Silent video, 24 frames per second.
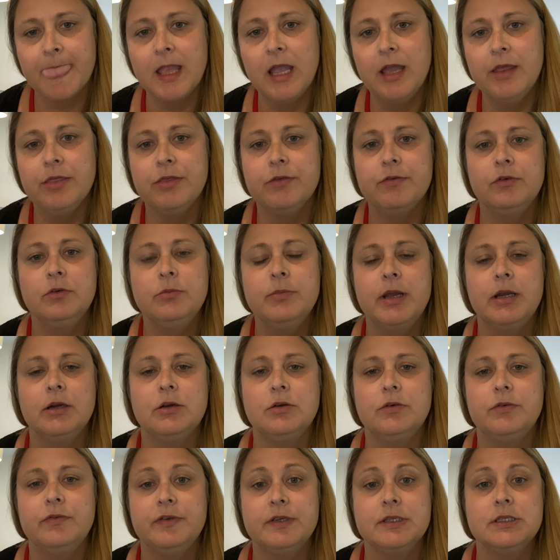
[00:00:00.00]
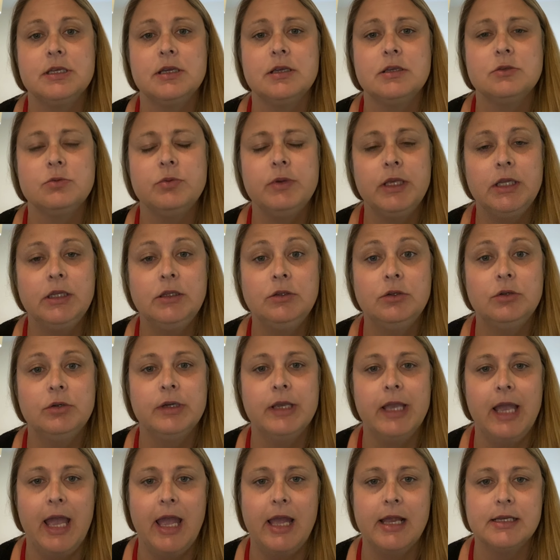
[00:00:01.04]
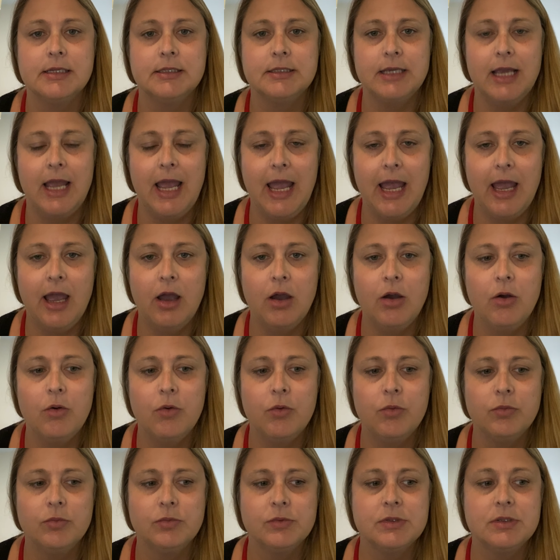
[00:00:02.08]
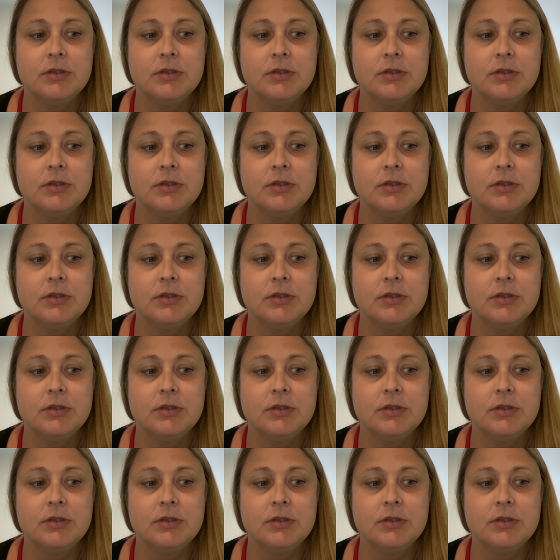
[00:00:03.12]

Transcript: And through medical physics, we look at how